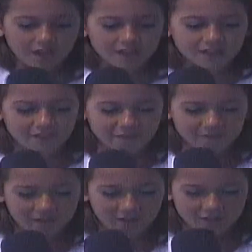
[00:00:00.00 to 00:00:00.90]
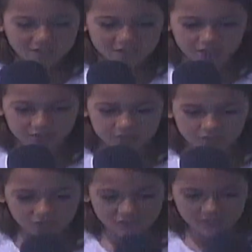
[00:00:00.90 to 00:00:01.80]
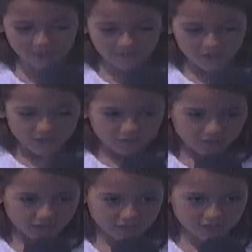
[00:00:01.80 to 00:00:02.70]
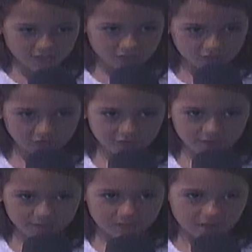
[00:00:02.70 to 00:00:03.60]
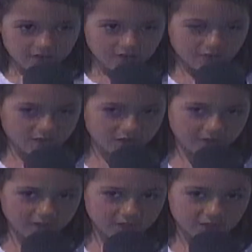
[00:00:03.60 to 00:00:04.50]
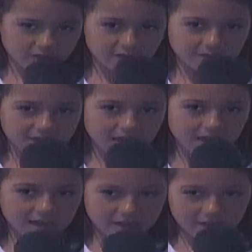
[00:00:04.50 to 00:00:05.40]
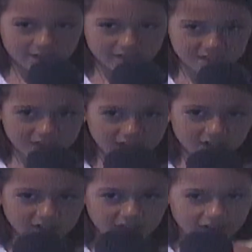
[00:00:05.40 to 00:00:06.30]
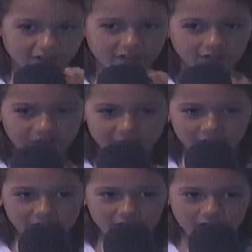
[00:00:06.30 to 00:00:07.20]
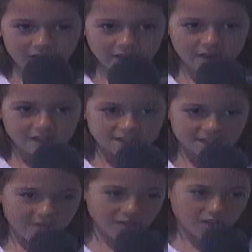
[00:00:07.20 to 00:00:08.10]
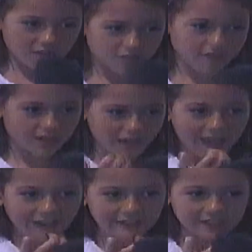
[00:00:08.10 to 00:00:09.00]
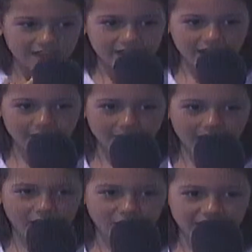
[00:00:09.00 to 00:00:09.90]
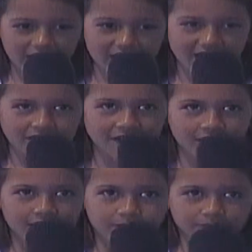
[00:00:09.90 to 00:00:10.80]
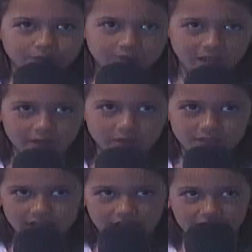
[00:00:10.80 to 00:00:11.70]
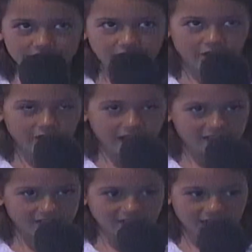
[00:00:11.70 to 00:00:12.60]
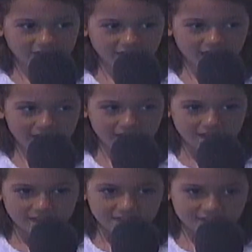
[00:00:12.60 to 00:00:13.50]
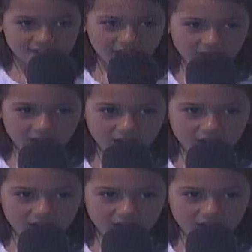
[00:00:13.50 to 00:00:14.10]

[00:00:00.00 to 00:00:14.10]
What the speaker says: the Pharaoh told Joseph his 2 dreams. One of his dreams that he was standing near a river, and 7 good cows came out and was eating the grass. And then seven